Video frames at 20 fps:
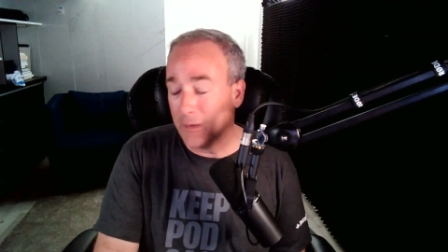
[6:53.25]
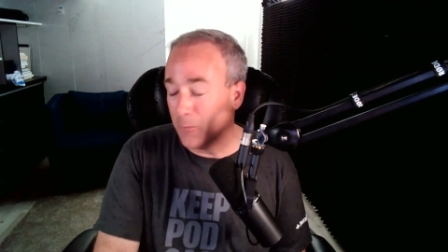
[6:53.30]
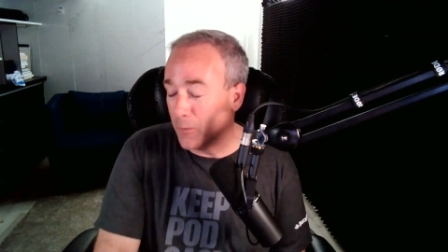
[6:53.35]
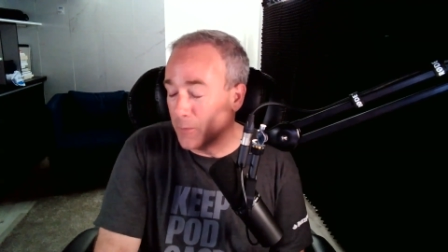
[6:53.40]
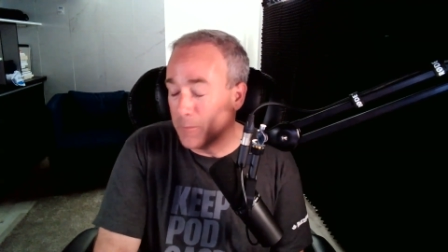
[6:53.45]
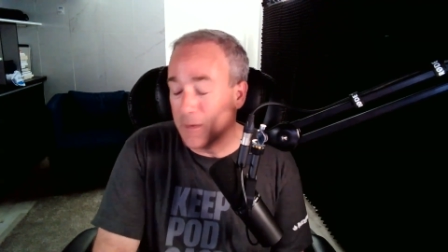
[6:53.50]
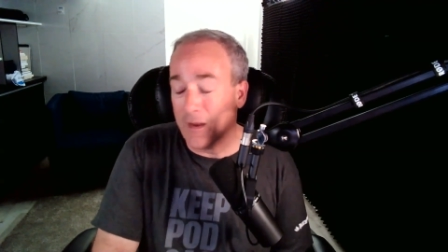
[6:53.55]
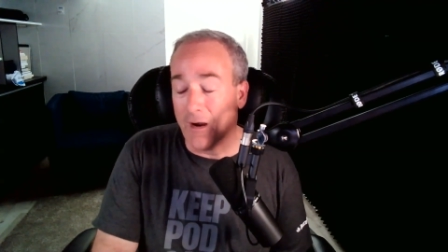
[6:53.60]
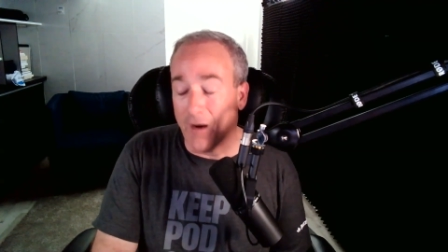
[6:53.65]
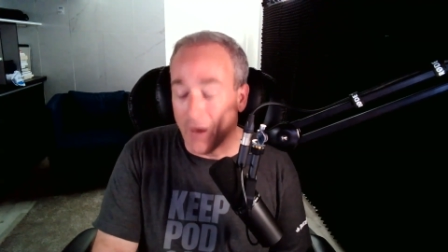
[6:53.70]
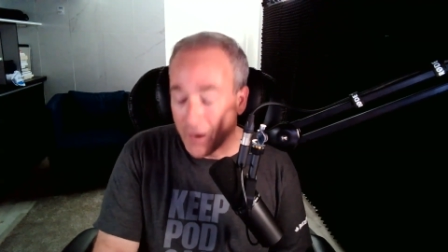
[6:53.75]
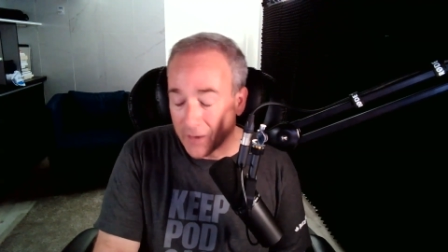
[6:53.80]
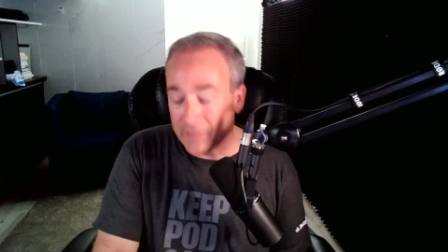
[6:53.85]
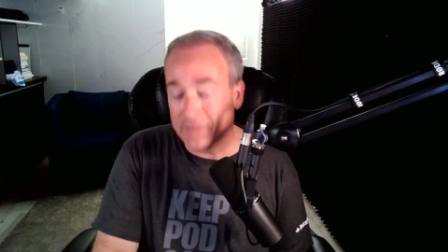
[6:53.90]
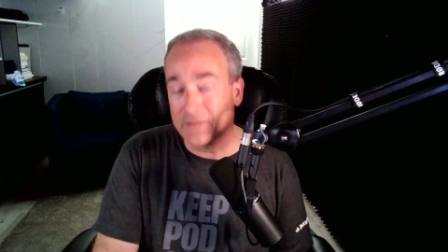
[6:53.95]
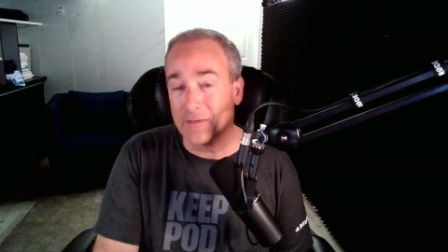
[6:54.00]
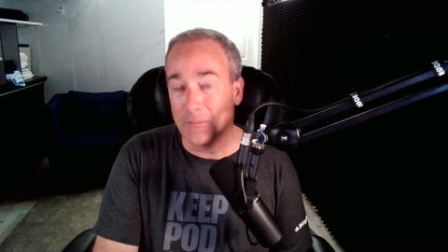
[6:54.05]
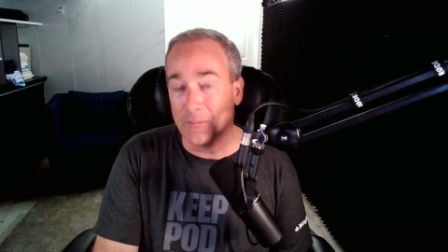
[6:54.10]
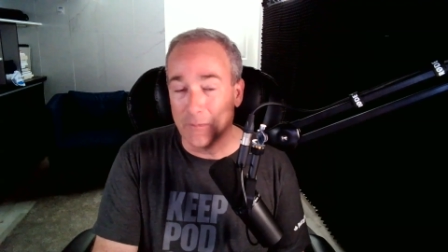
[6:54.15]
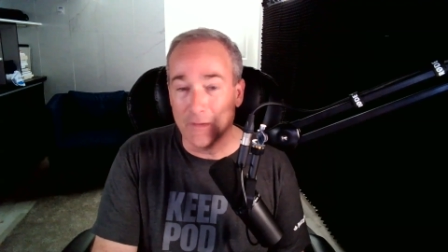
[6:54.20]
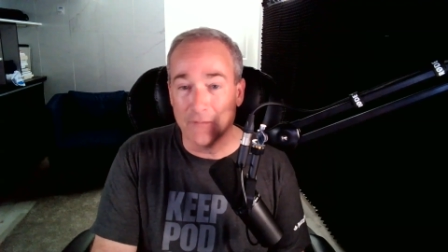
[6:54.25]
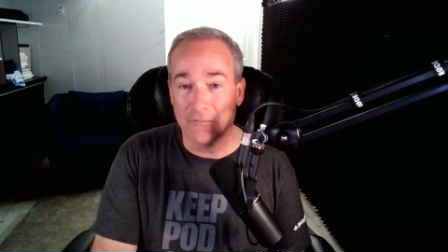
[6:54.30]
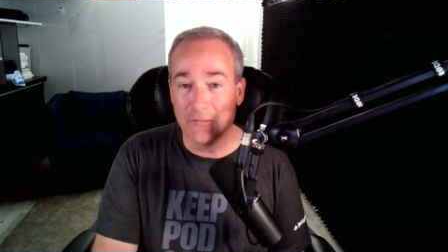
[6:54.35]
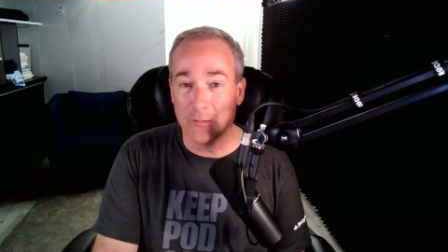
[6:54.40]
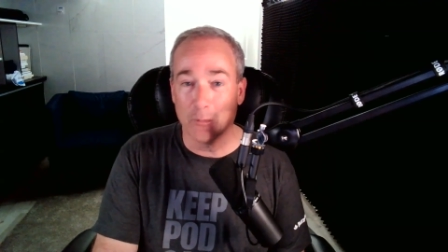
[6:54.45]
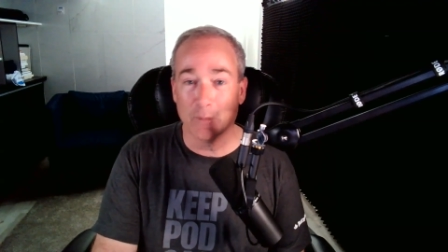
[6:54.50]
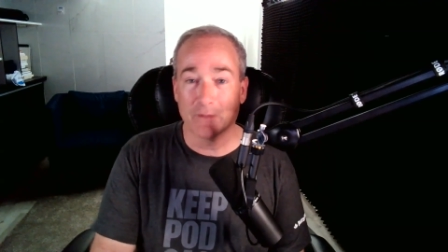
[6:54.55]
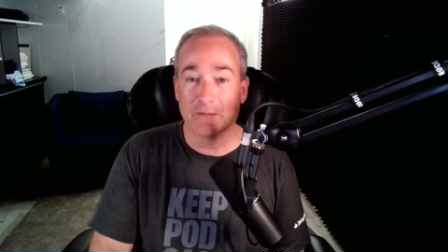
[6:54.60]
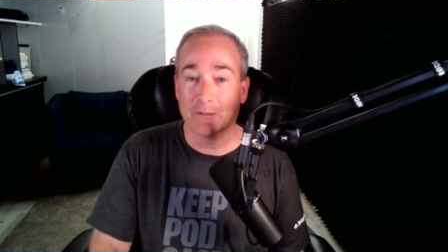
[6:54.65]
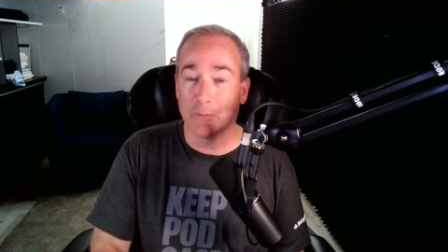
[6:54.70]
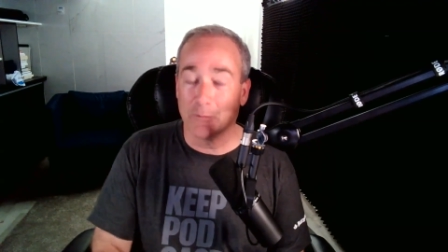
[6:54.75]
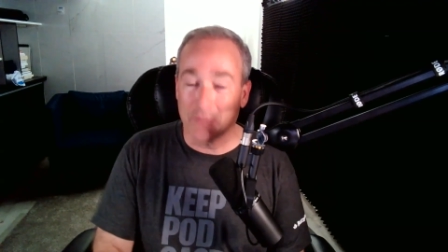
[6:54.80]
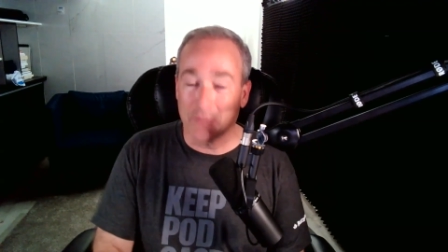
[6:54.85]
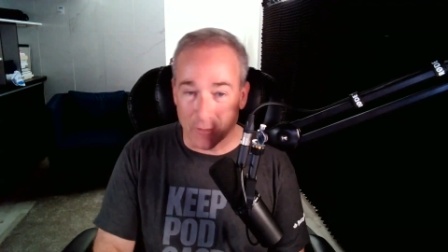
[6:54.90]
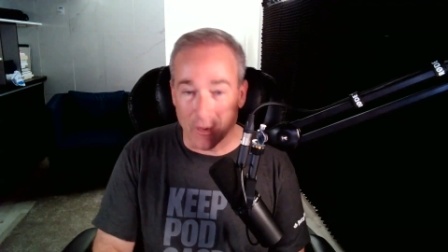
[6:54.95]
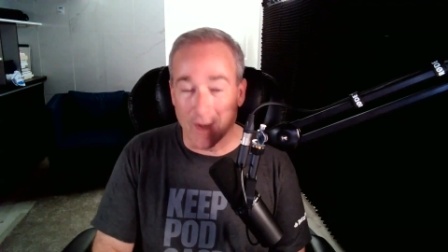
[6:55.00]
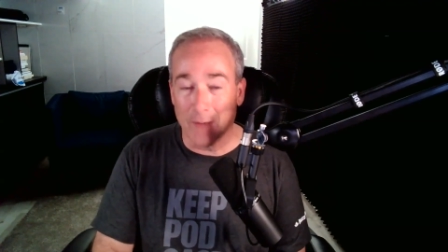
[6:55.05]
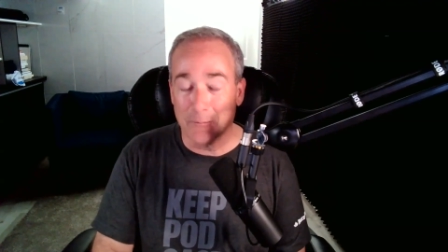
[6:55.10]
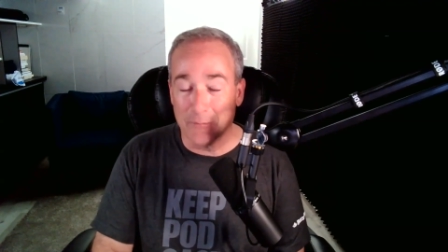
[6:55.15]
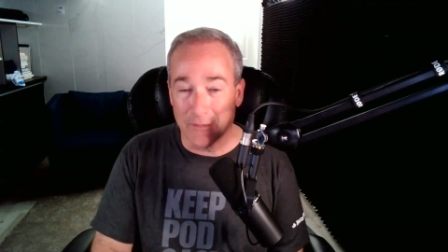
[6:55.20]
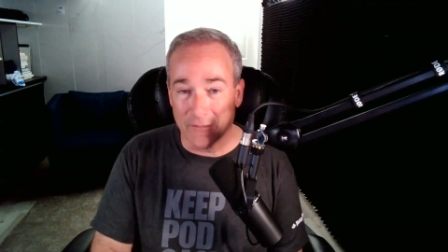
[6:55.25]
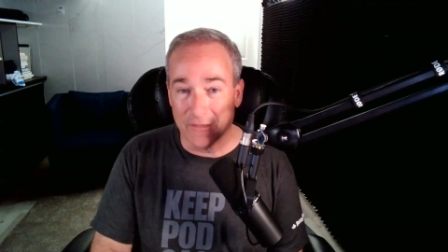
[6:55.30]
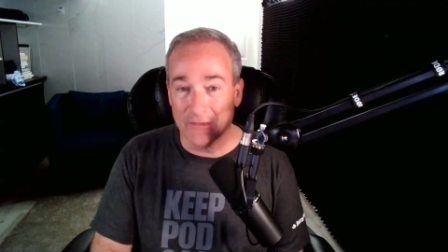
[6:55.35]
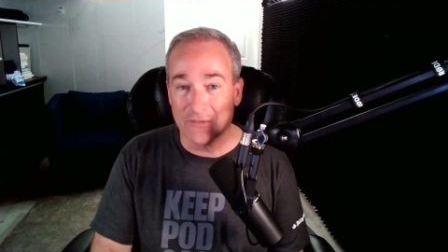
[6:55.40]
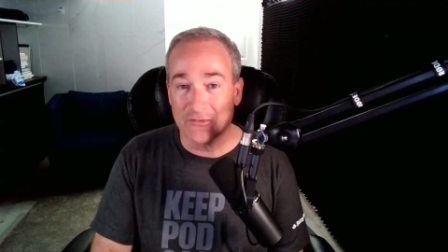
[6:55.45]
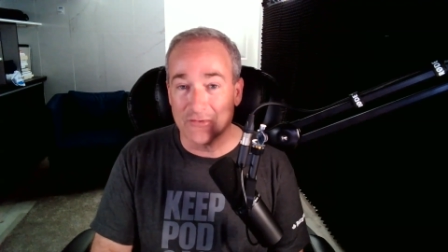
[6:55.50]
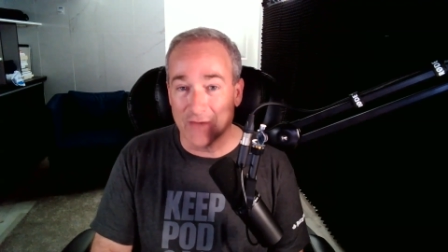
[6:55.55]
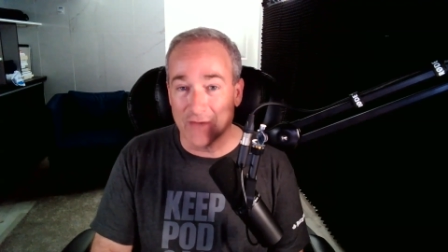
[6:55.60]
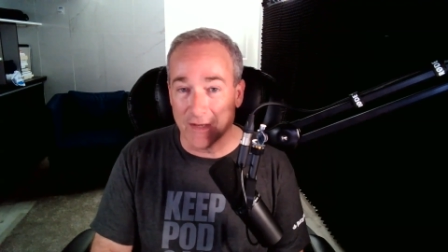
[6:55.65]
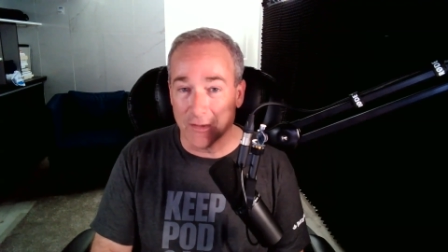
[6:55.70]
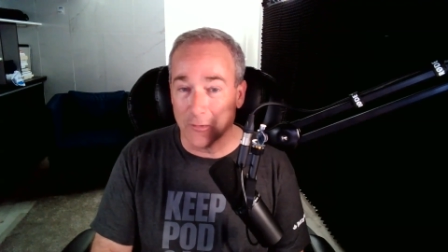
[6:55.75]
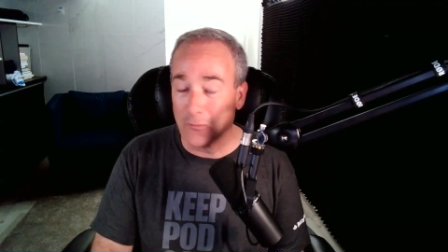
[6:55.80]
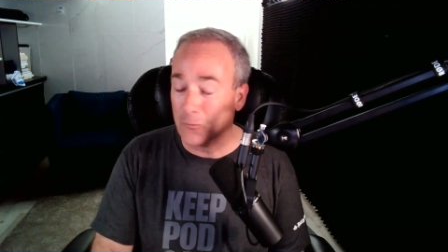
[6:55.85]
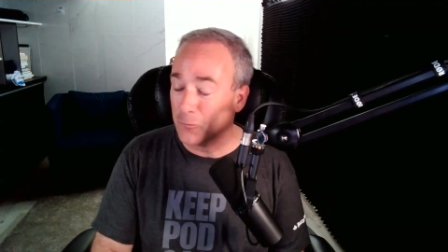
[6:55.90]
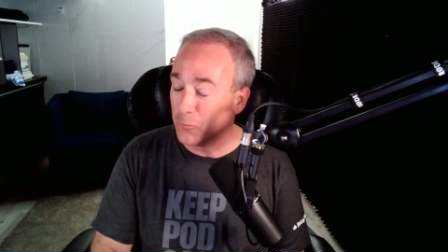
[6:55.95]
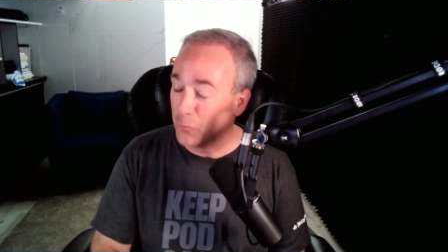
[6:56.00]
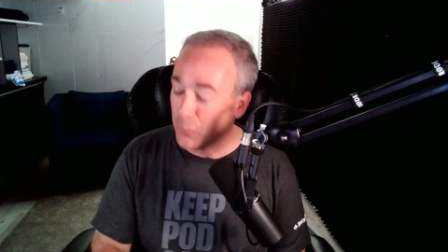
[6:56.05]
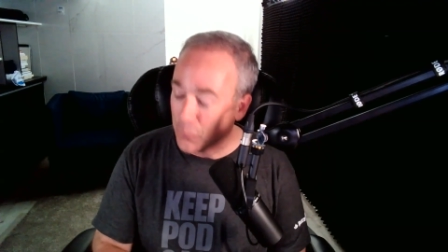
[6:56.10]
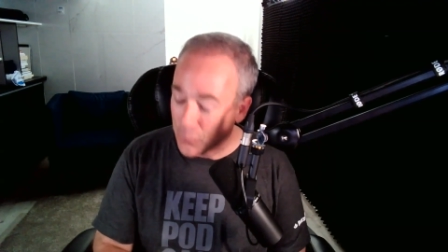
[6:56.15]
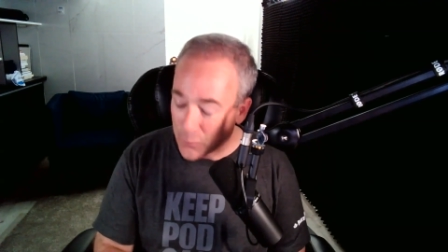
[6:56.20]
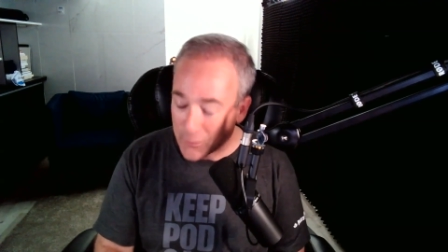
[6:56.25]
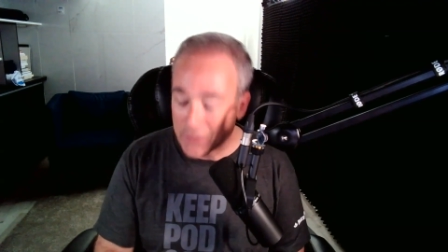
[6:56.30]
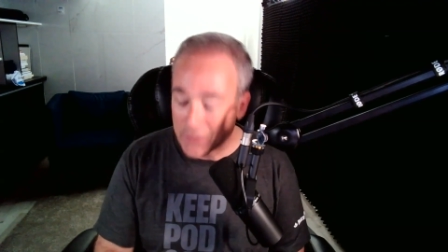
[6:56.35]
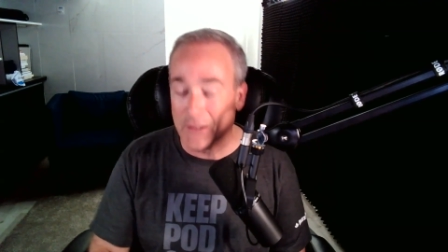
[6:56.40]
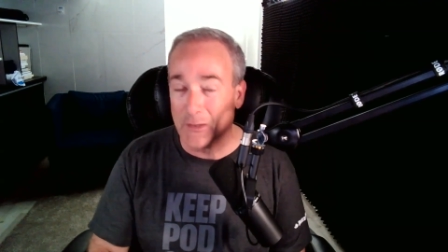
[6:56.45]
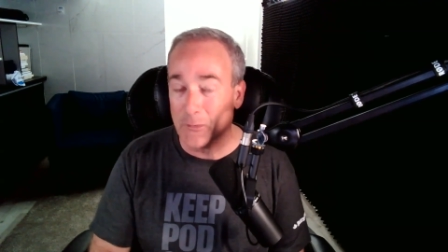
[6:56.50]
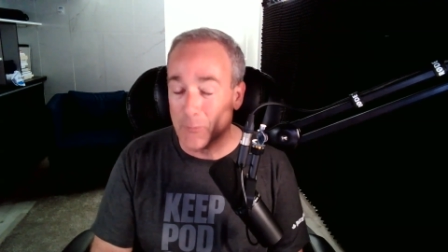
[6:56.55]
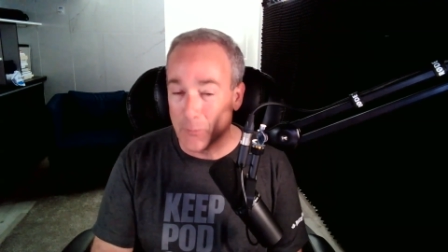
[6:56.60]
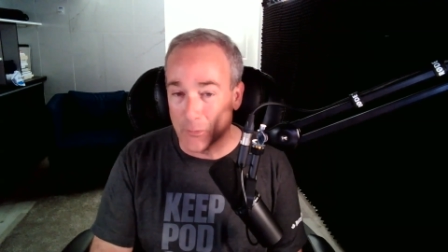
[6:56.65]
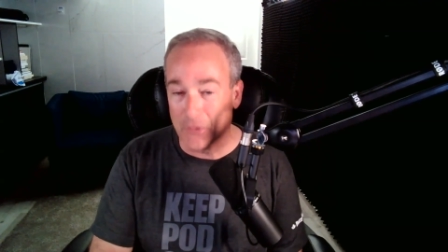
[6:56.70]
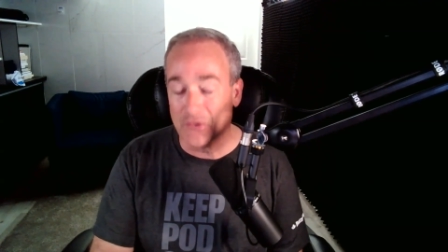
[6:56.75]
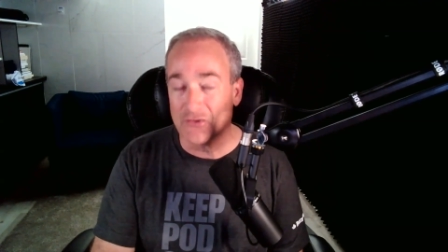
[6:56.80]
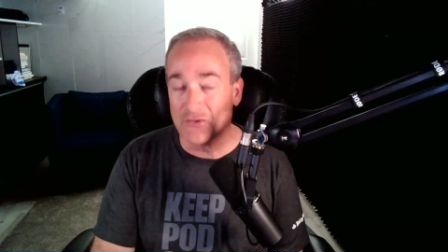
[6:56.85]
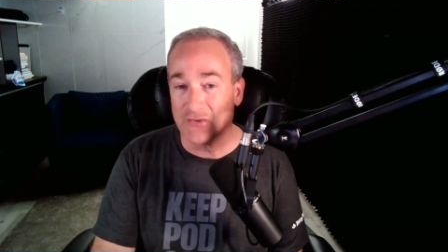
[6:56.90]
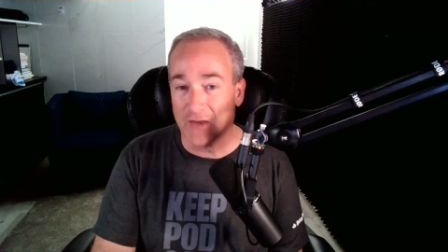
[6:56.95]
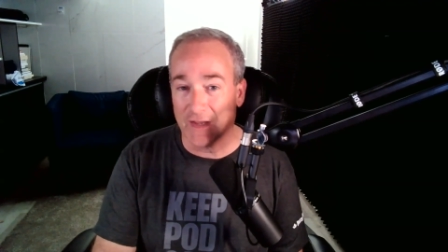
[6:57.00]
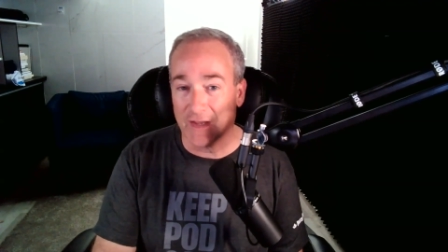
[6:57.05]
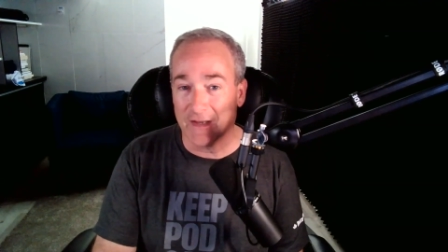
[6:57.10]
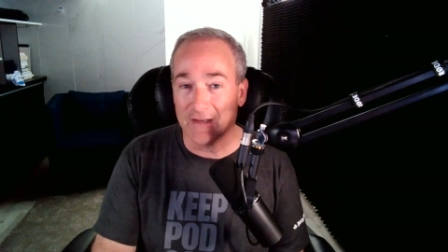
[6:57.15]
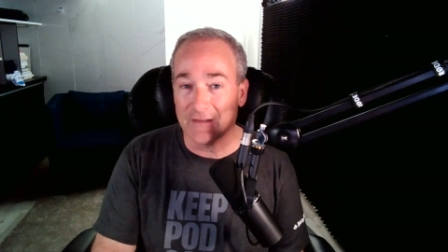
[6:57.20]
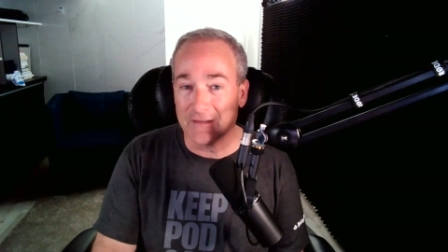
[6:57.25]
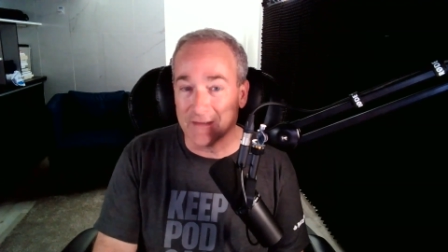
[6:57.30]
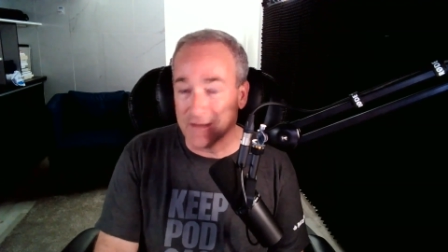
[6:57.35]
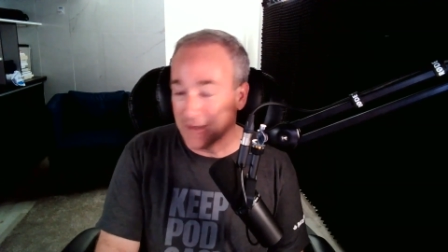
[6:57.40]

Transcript: it would be awesome if you would subscribe to this channel. Really appreciate it.